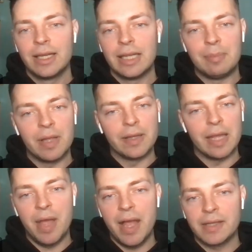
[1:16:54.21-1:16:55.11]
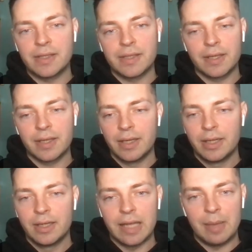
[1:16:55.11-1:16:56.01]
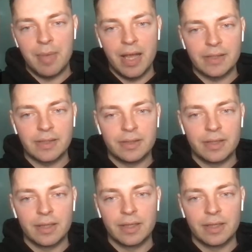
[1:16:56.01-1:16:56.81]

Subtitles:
They missed. They missed.